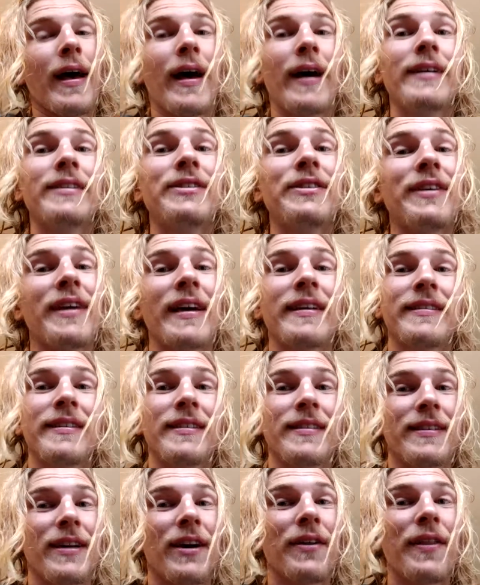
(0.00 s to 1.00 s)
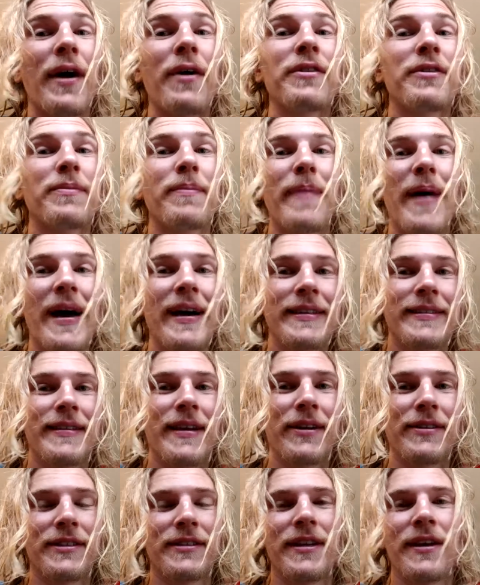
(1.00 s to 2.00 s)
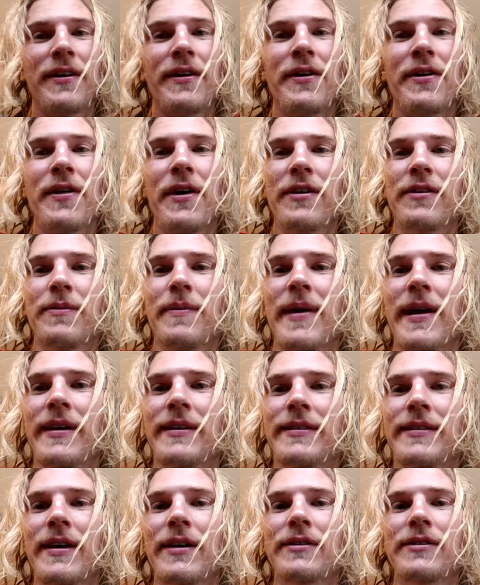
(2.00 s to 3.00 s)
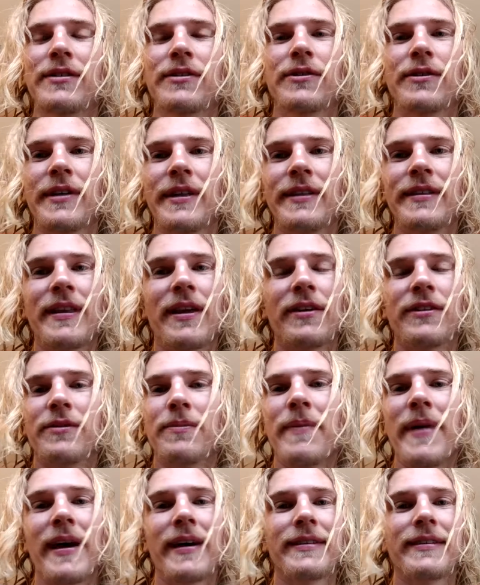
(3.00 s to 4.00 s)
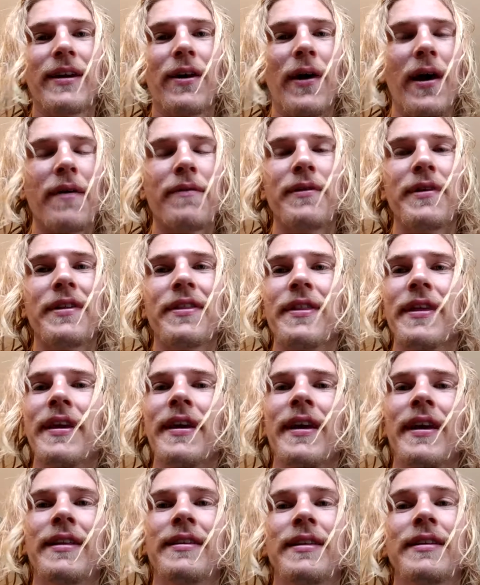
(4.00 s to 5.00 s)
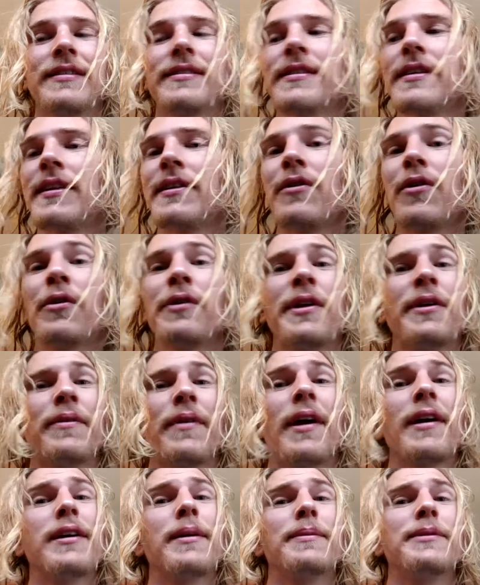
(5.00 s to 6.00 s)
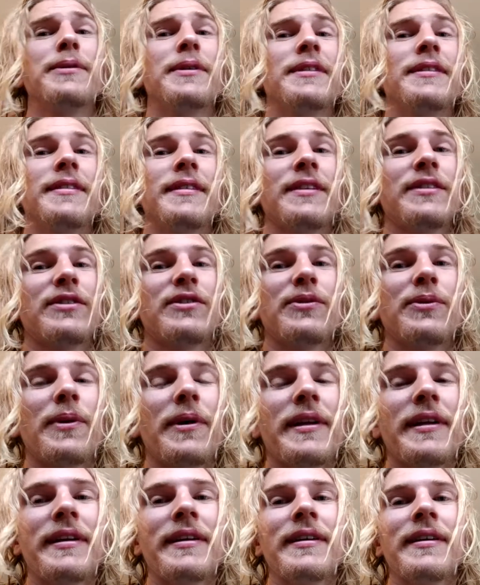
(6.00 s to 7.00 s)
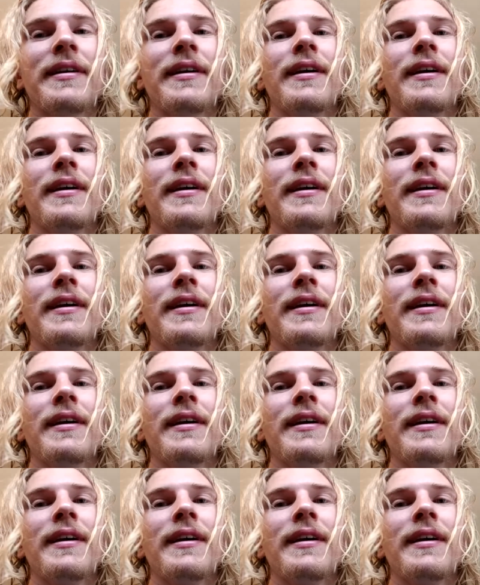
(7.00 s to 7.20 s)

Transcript: As you guys can tell, that was maxed out stereo, that was maxed out screen, that was maxed out everything, and this thing can only rock up to a 620p